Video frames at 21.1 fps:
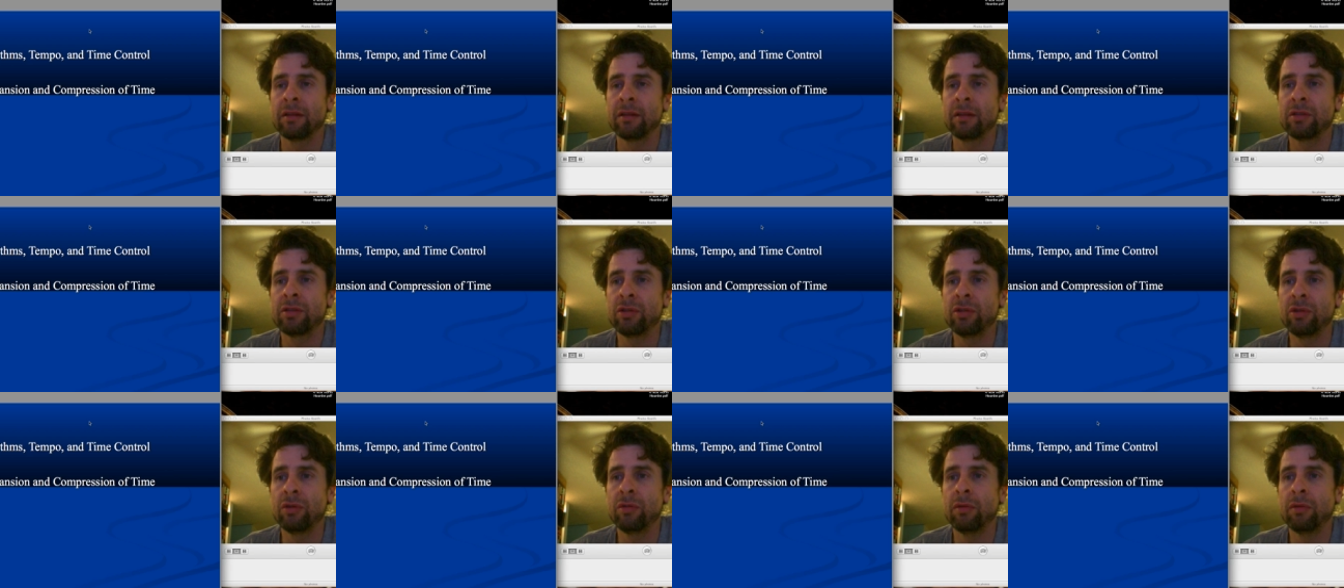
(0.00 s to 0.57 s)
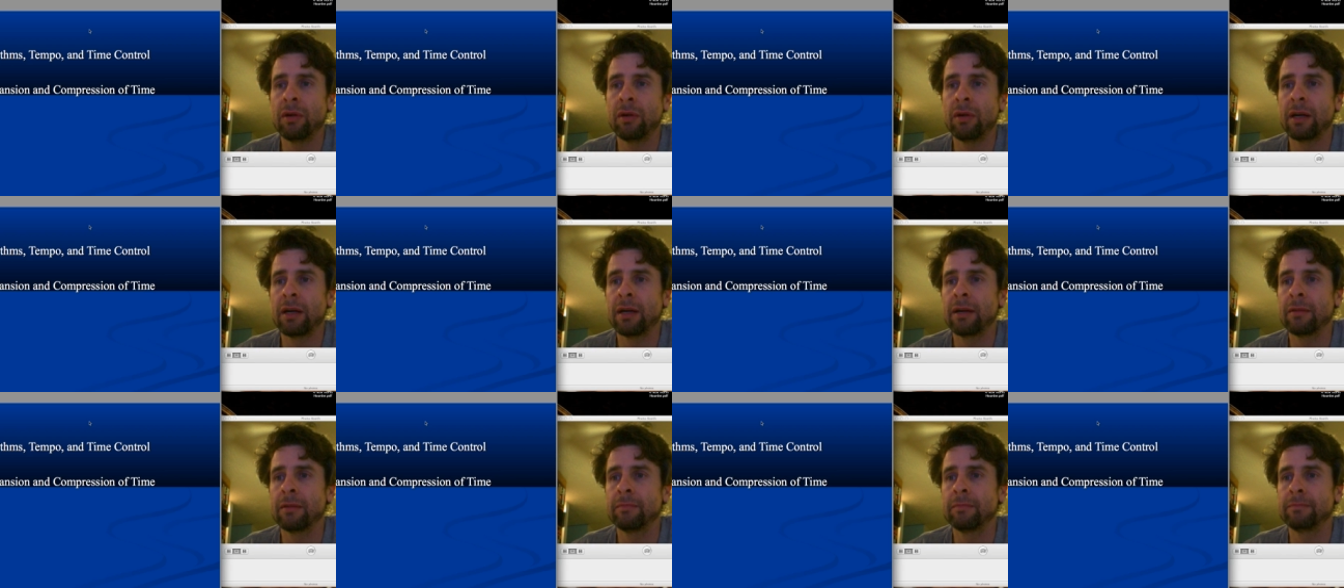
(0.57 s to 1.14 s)

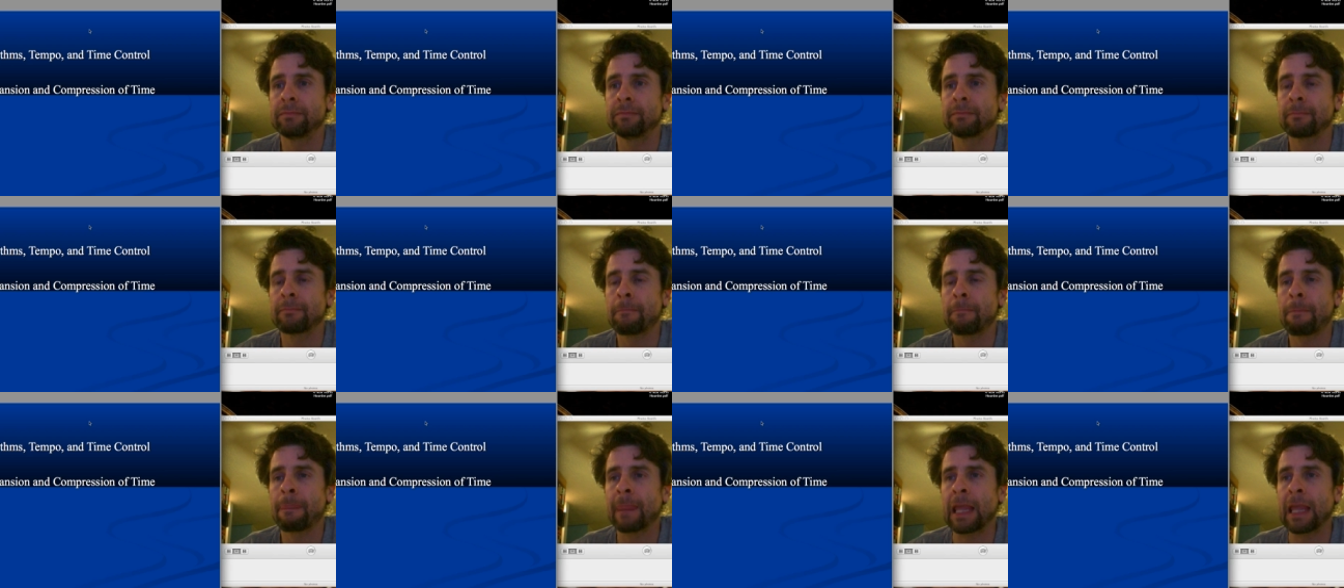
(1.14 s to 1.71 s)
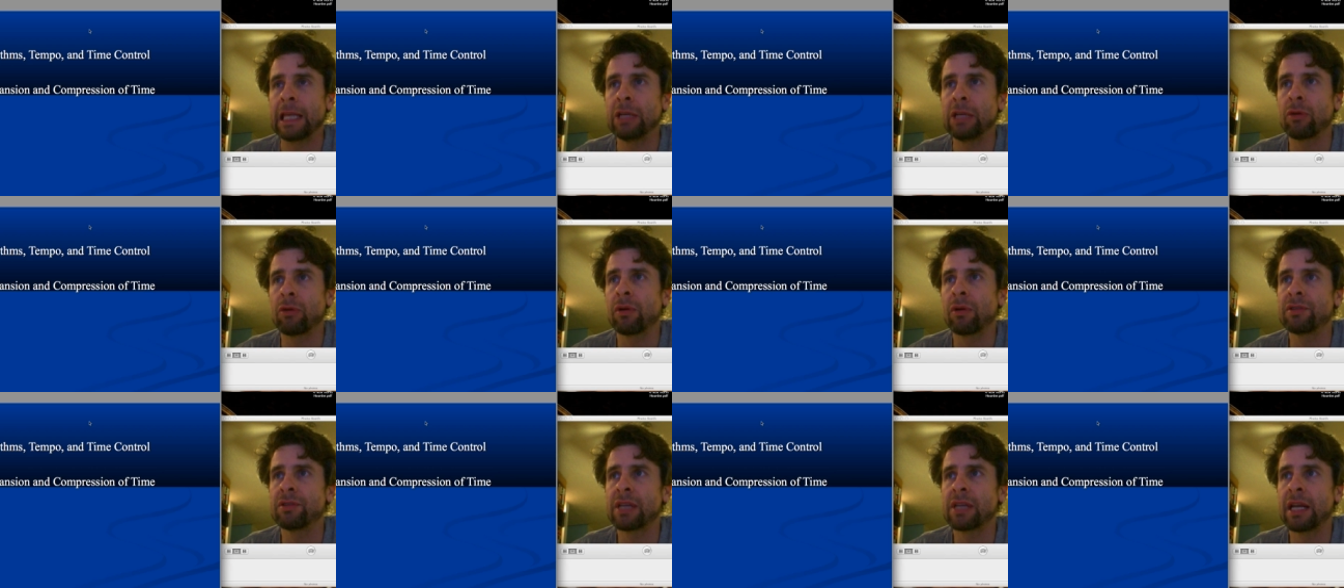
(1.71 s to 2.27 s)
to your
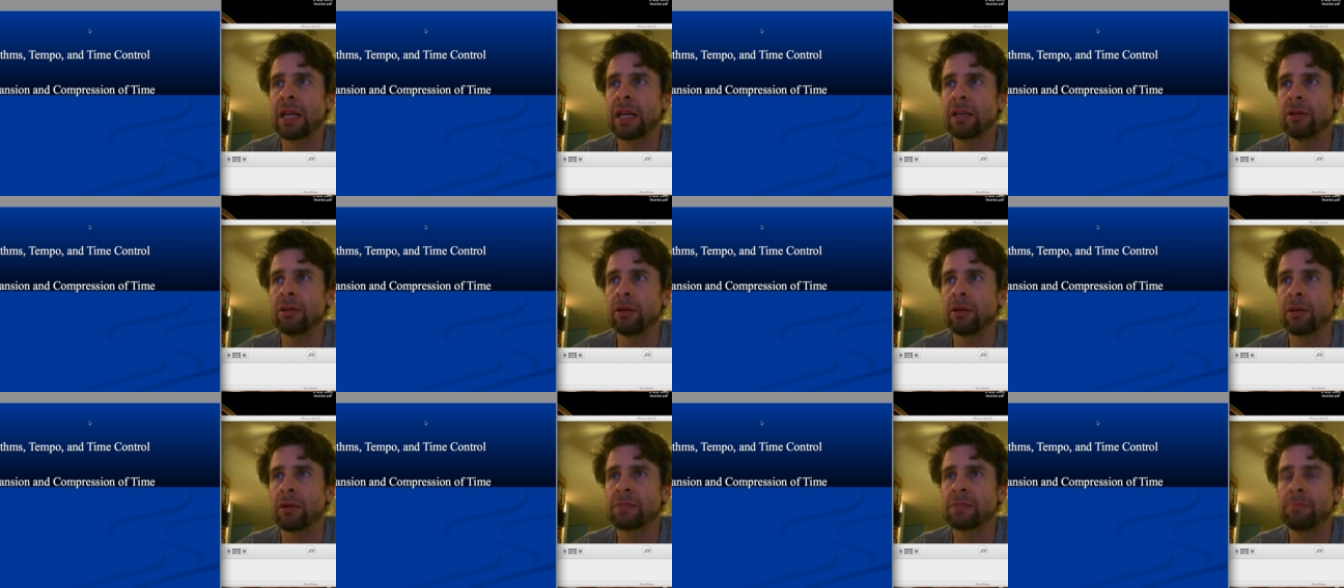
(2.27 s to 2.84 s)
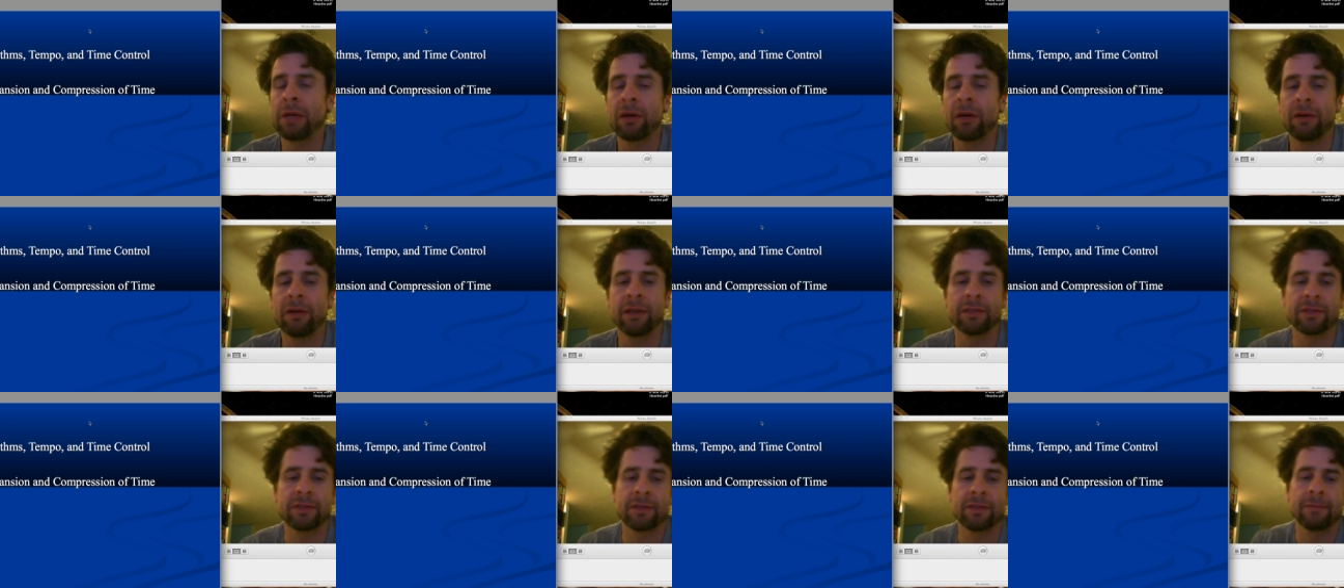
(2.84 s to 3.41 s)
understanding and your experience.